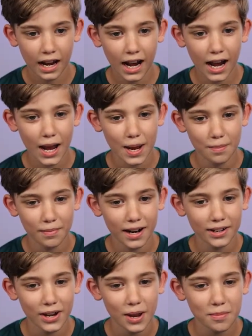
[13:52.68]
Hi,
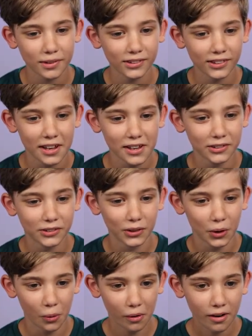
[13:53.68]
my name is
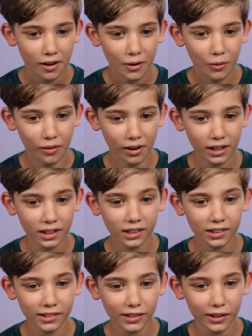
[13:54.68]
Enzo. What
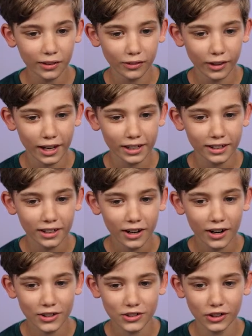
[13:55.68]
is it like
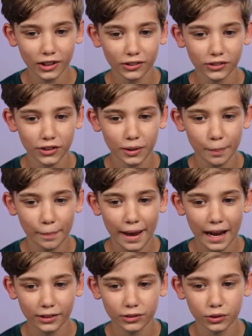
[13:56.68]
adjusting
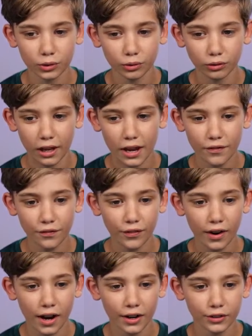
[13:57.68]
back to
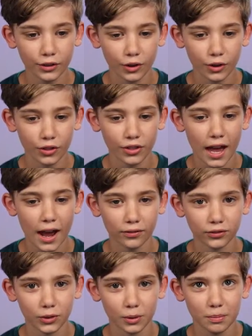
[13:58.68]
life on Earth
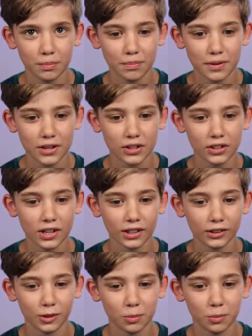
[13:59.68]
after being in